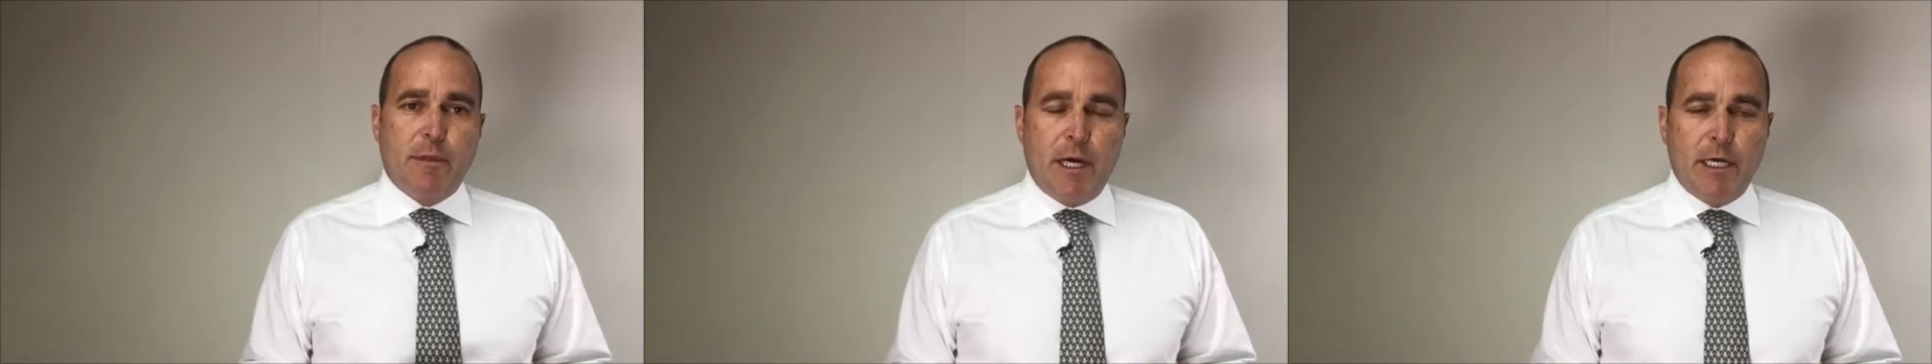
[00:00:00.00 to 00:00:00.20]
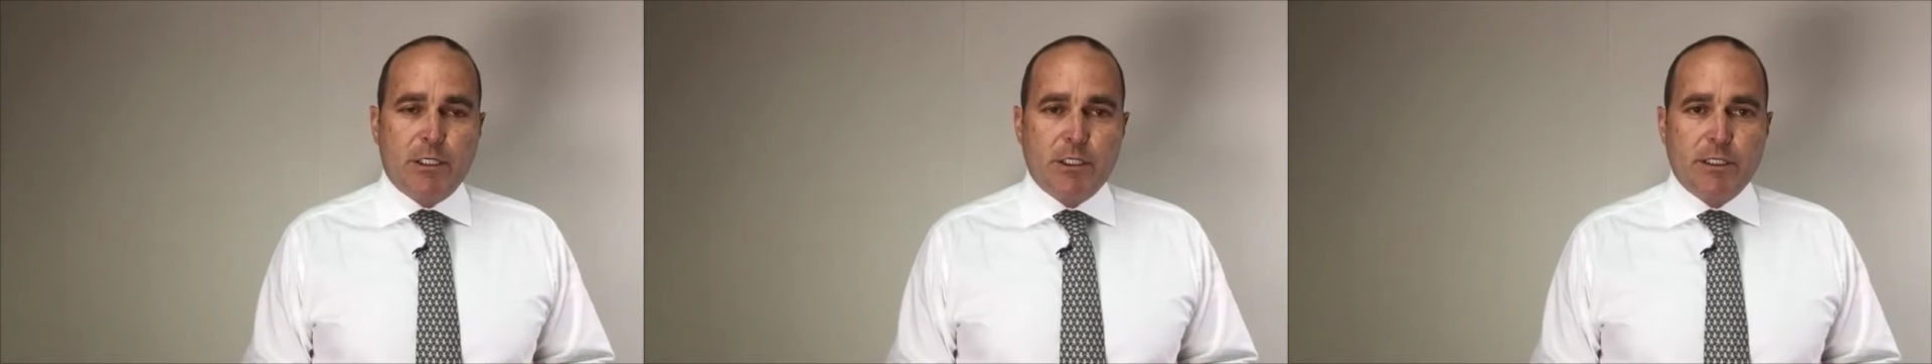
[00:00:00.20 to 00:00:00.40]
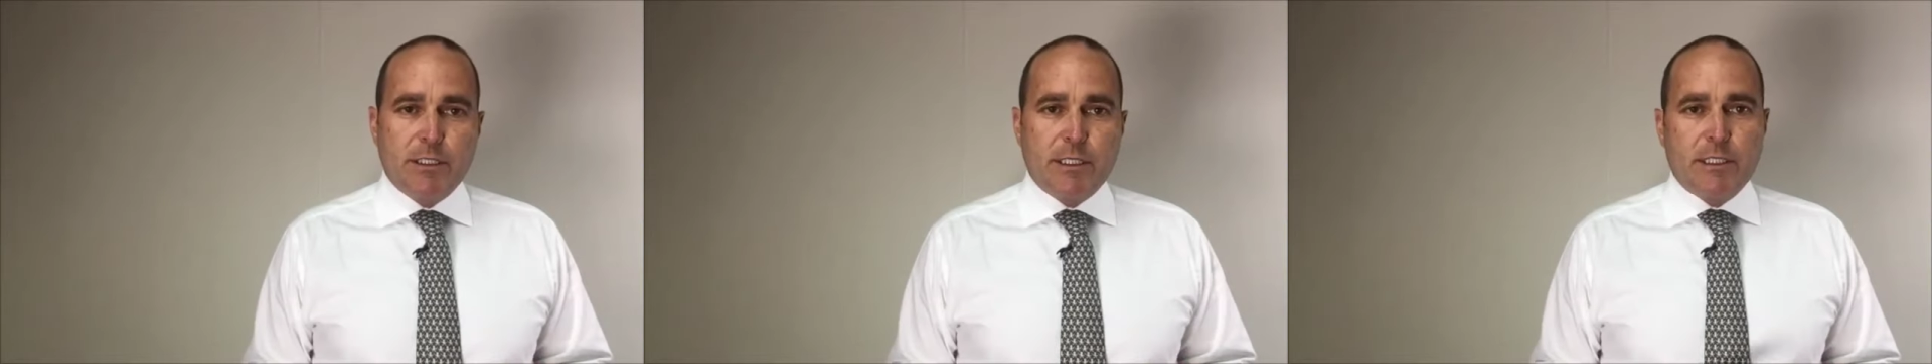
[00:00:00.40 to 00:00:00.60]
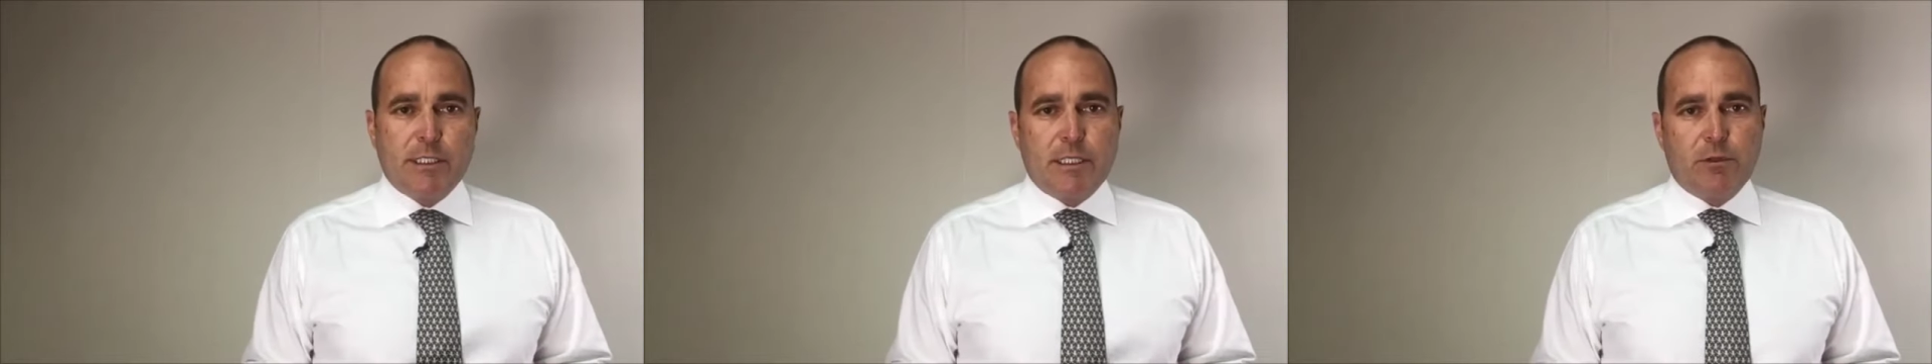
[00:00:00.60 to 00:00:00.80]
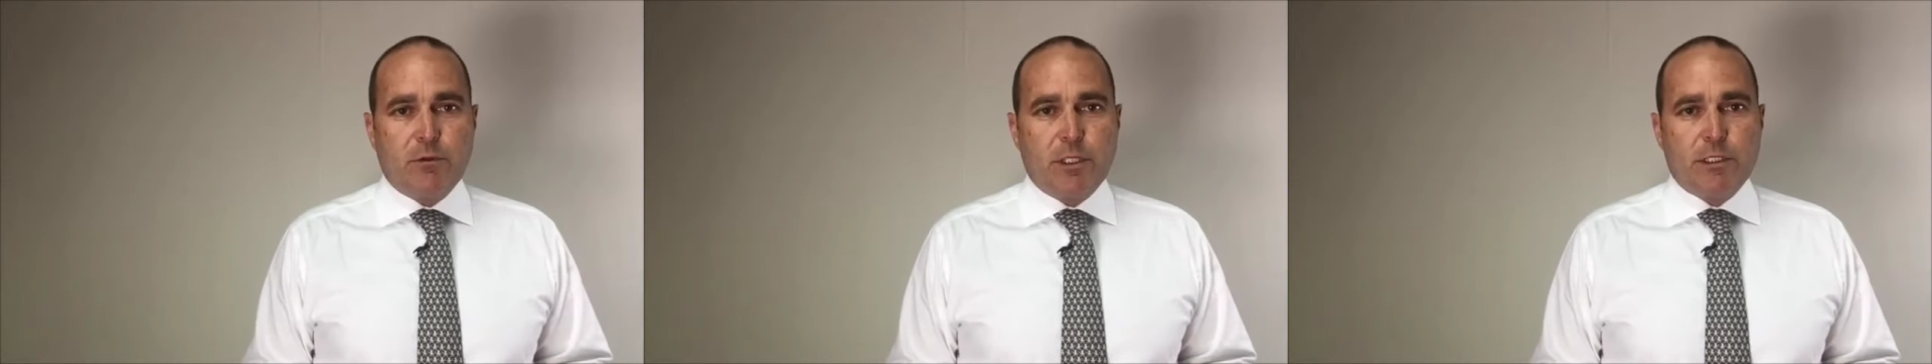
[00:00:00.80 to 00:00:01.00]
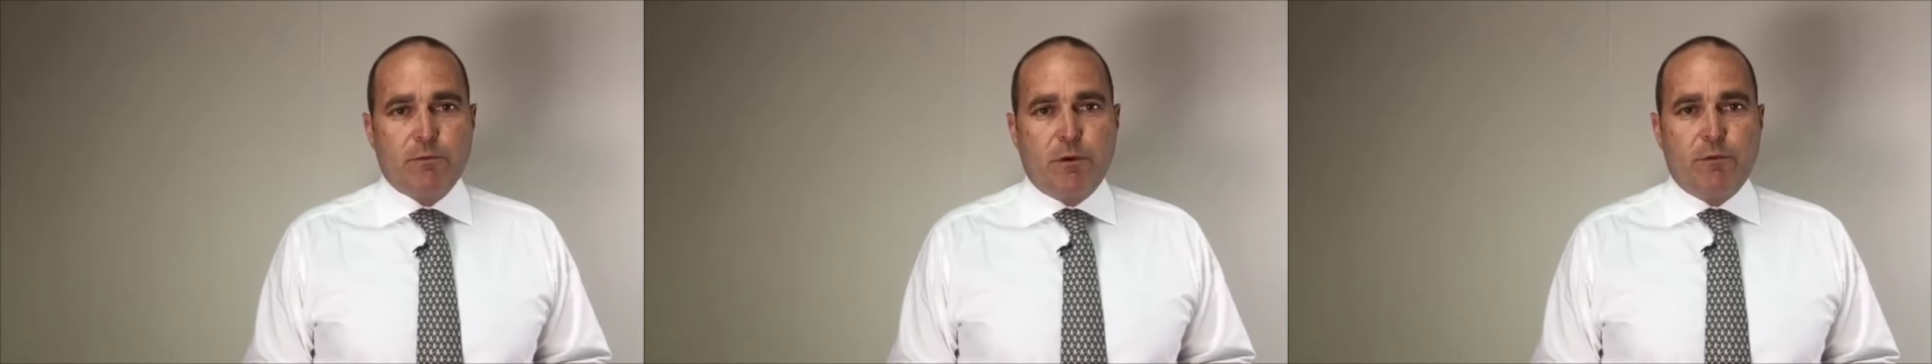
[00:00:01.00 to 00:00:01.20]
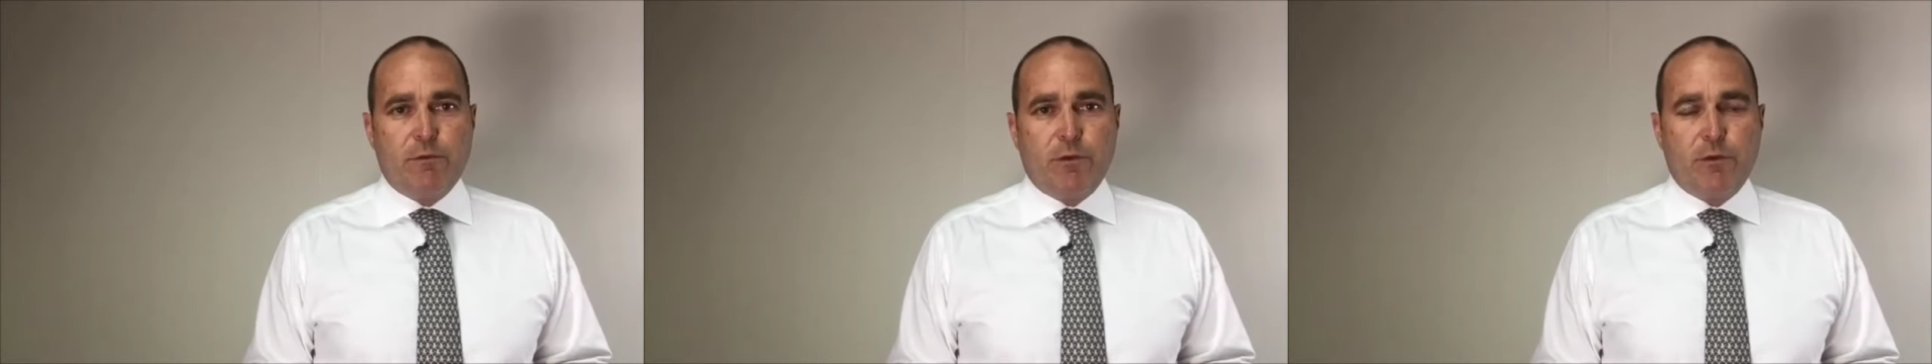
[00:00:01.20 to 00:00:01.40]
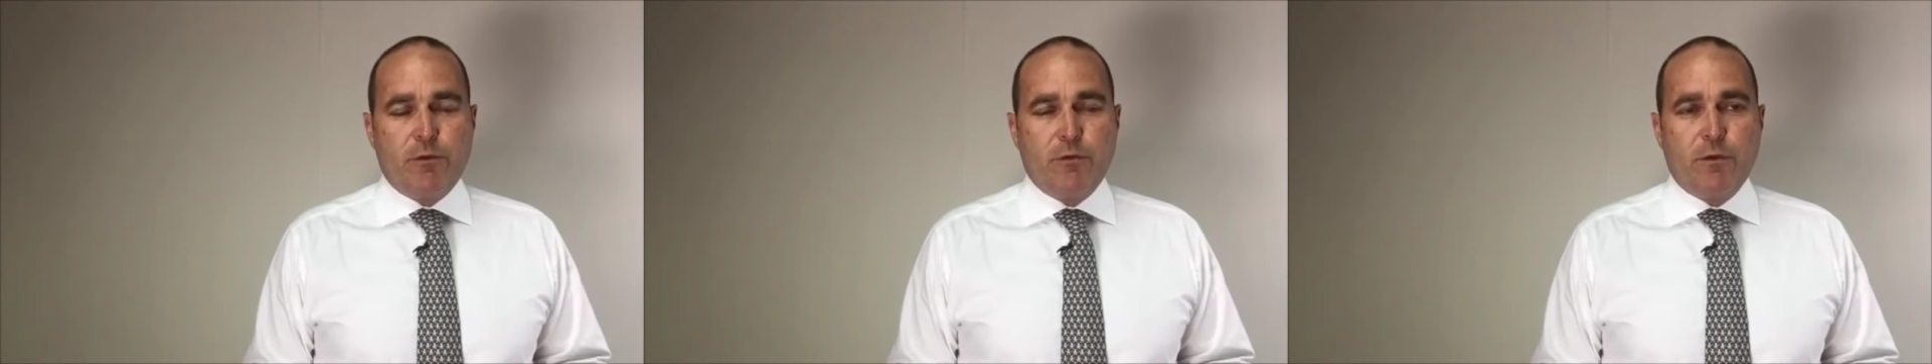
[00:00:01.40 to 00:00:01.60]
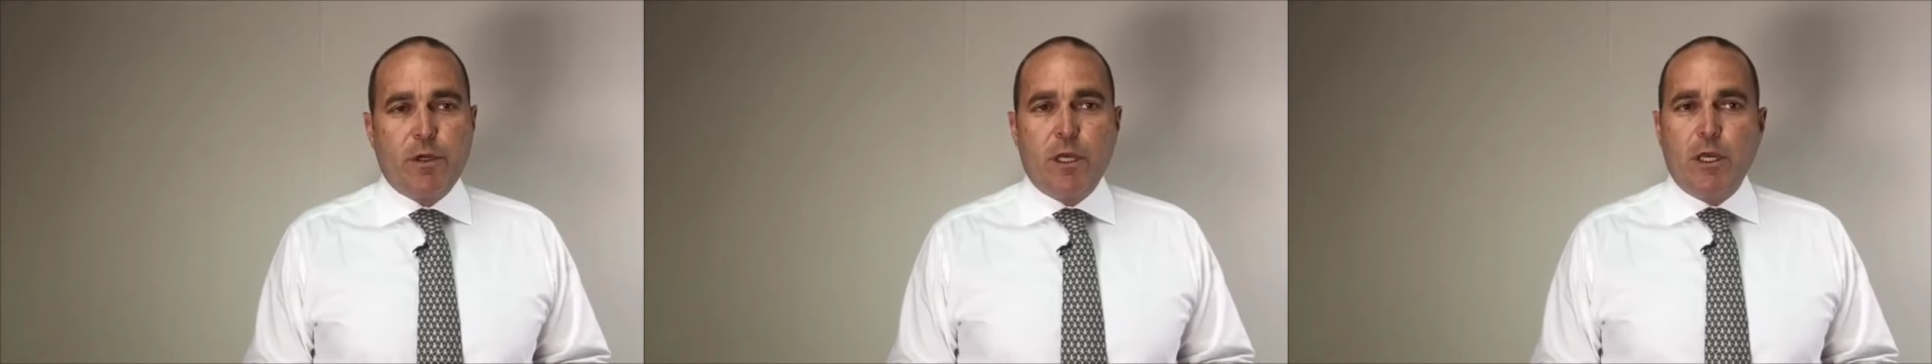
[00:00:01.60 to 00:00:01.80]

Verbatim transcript: margins and its increased revenue.